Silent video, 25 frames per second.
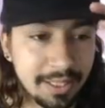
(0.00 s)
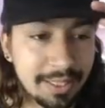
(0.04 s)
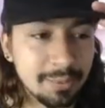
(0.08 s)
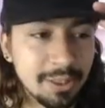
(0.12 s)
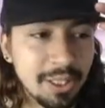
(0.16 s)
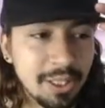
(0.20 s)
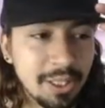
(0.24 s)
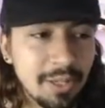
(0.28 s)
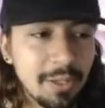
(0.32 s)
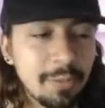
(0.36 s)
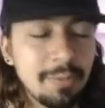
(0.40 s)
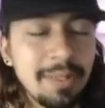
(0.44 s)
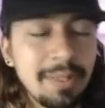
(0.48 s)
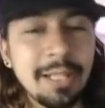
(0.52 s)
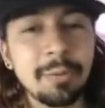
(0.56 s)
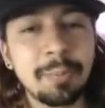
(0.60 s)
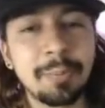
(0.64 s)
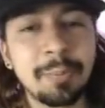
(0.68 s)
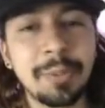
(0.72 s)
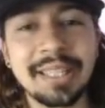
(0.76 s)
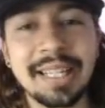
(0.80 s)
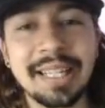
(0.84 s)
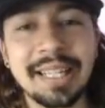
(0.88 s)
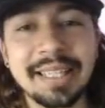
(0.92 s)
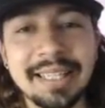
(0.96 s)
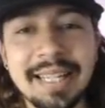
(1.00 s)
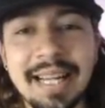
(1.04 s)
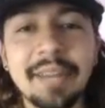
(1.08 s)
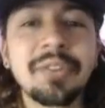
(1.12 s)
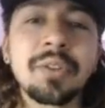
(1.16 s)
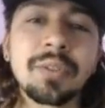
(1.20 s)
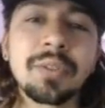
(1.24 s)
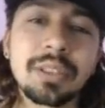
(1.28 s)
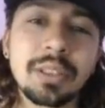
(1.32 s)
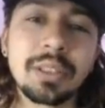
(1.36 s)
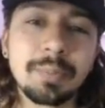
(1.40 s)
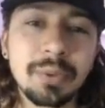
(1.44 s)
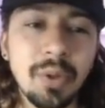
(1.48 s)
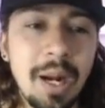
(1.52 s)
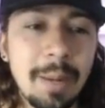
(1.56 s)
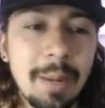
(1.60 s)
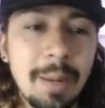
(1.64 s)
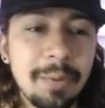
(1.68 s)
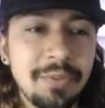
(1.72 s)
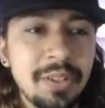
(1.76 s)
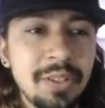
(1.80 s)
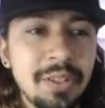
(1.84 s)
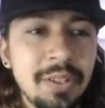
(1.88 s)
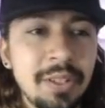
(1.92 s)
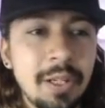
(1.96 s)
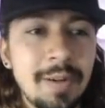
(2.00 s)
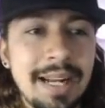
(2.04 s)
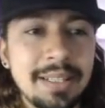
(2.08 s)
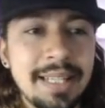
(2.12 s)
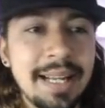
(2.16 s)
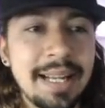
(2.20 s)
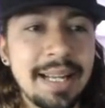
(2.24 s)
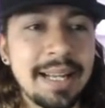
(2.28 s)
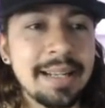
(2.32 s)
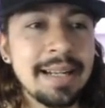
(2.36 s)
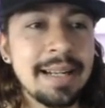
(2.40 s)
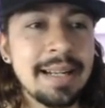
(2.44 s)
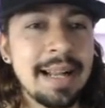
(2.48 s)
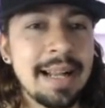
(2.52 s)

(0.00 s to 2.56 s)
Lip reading: So I really appreciate that. Of course, subscribe if you're new around here.